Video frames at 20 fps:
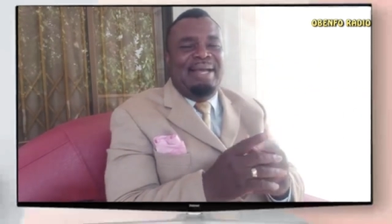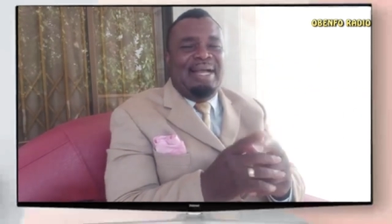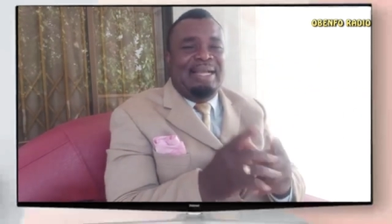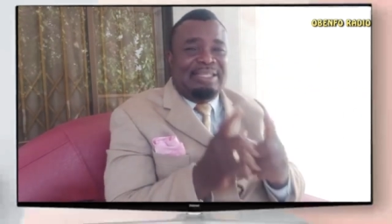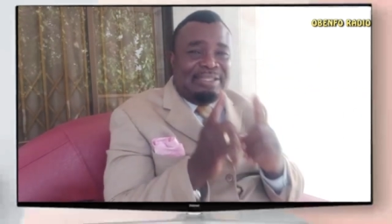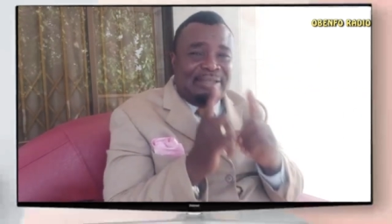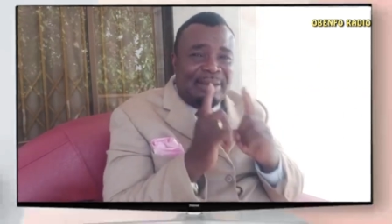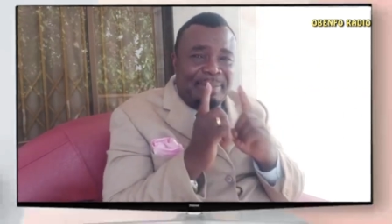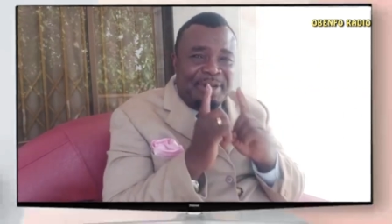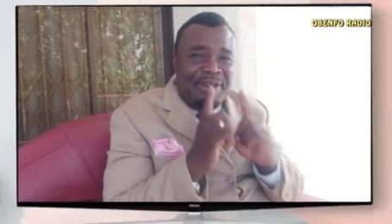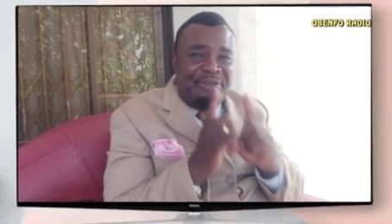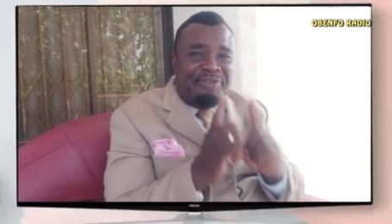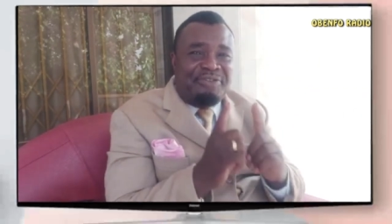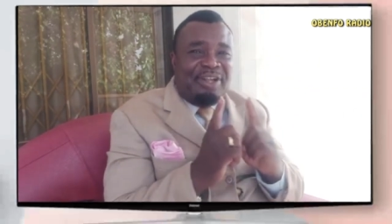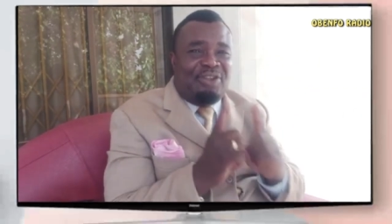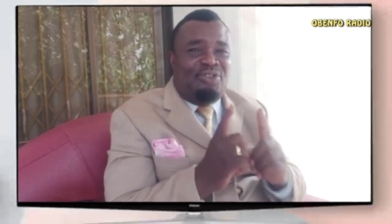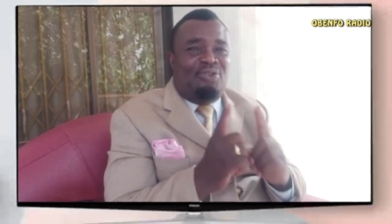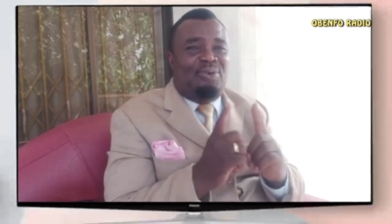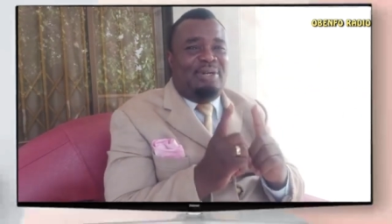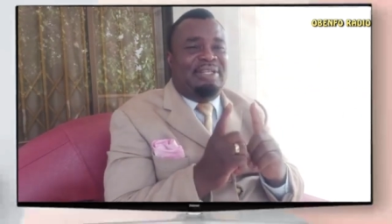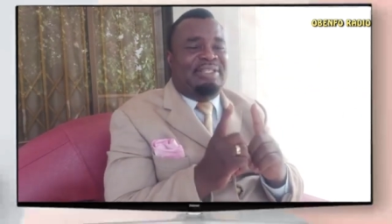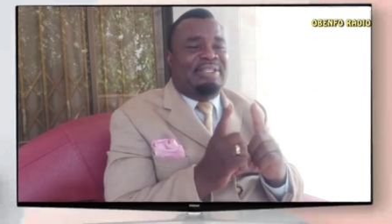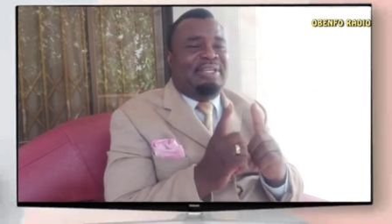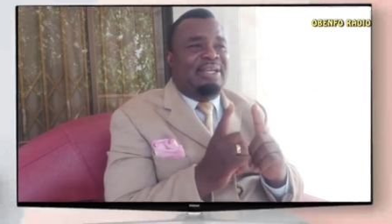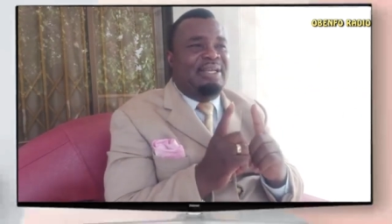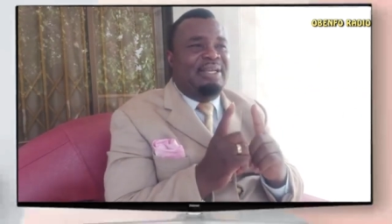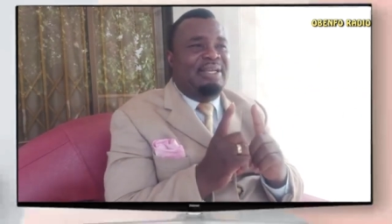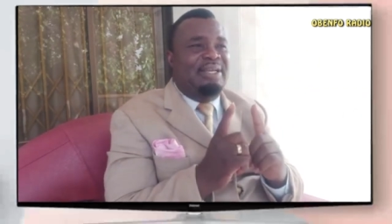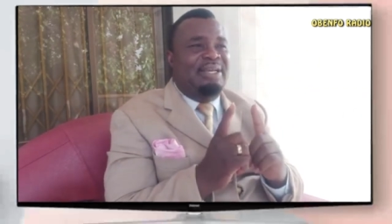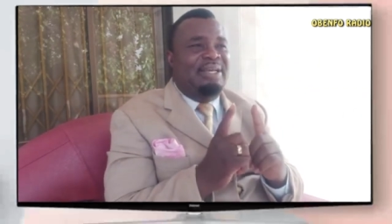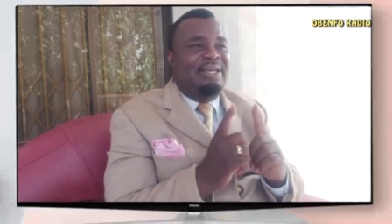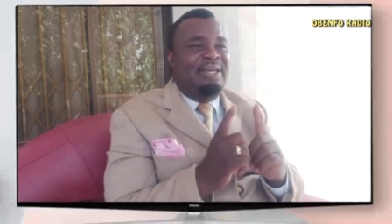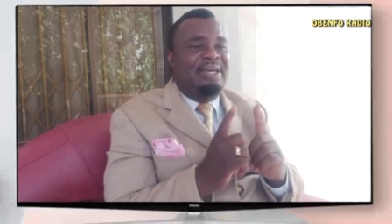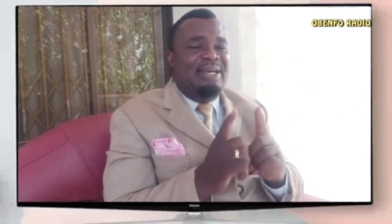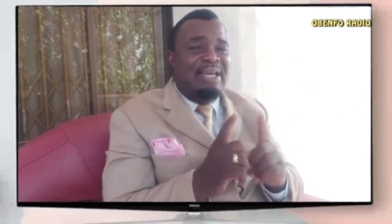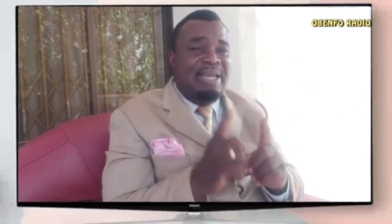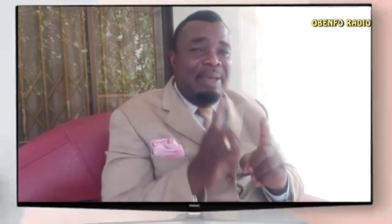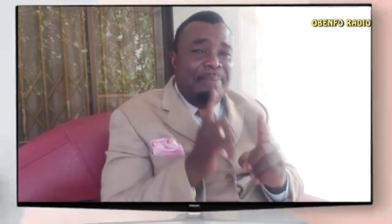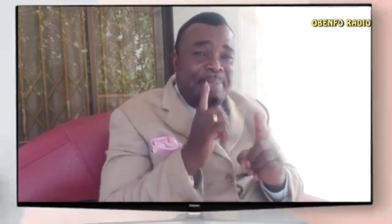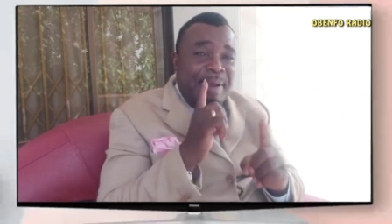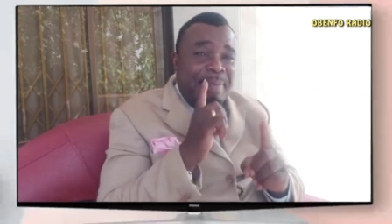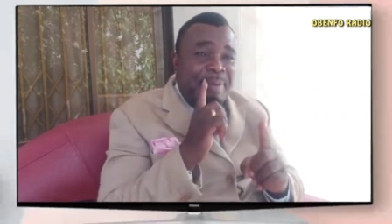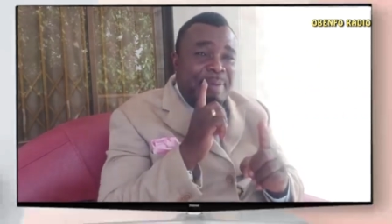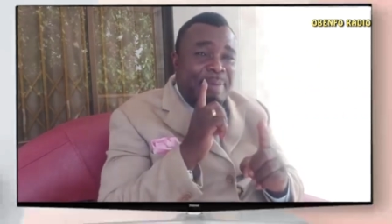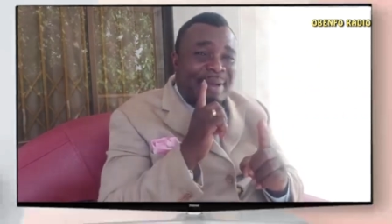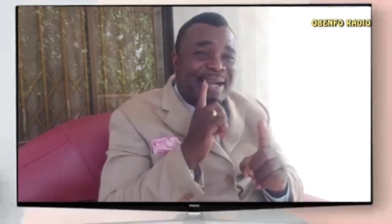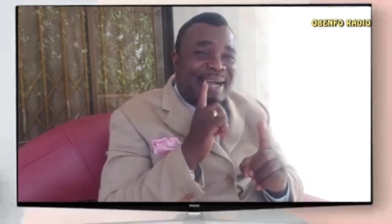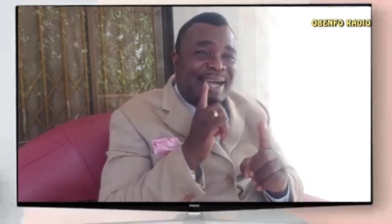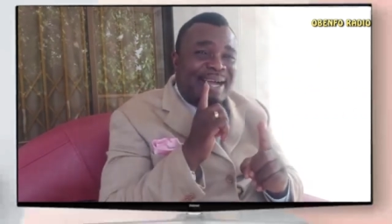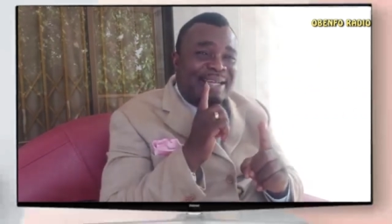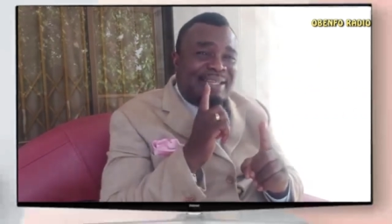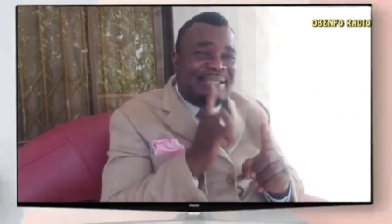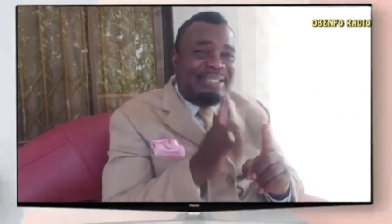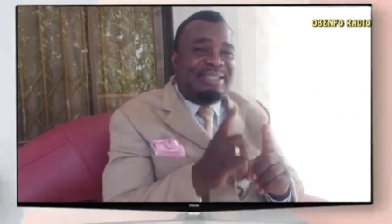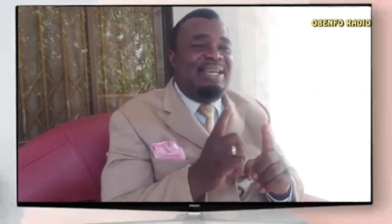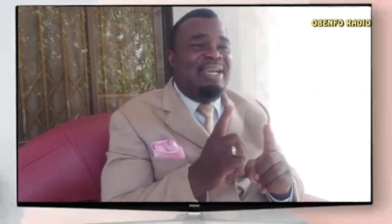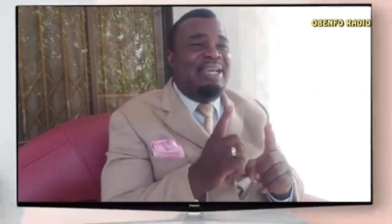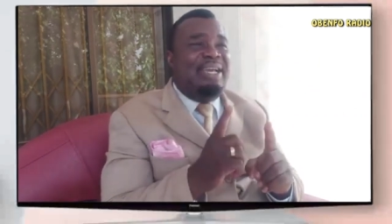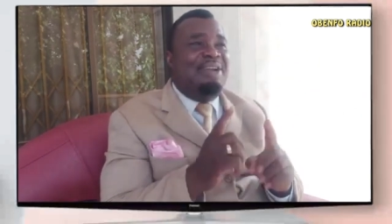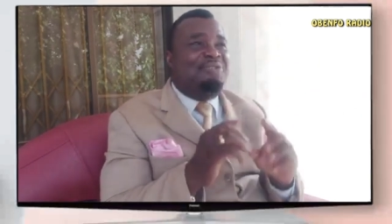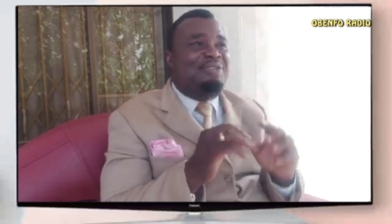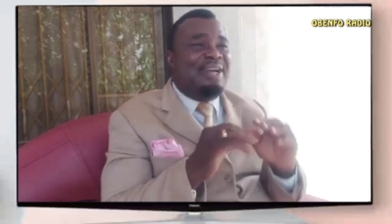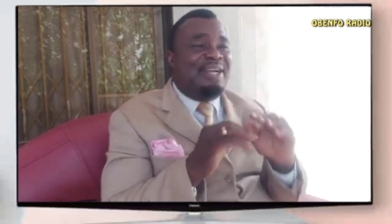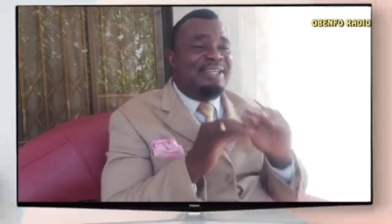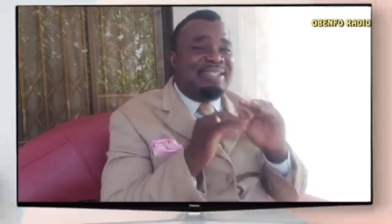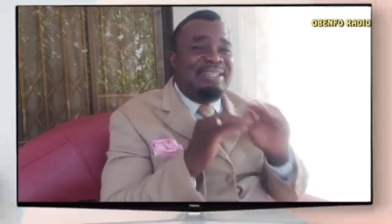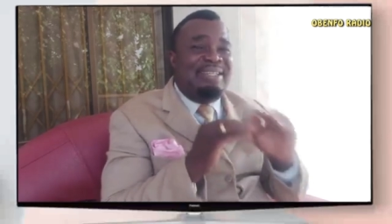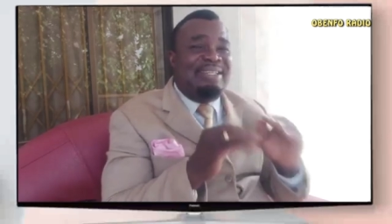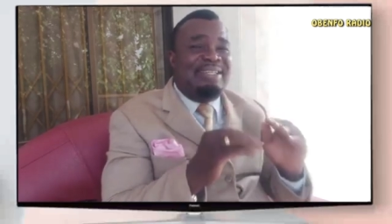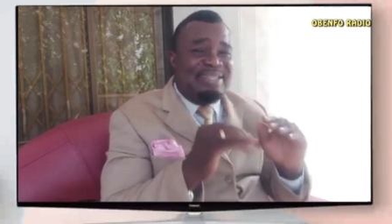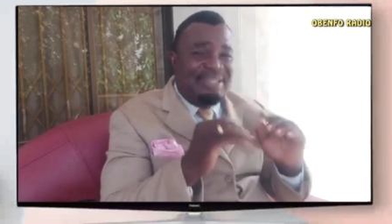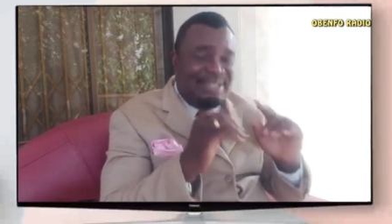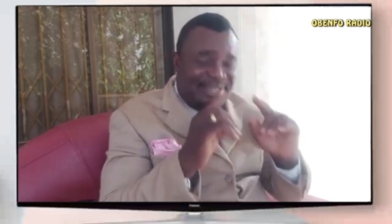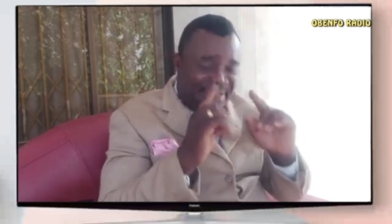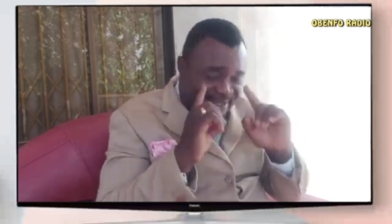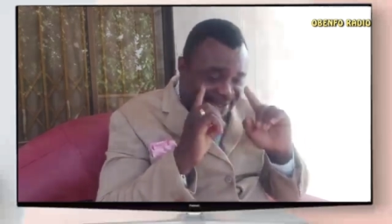As somebody church wanna say, a baby me can say, if you are tinting,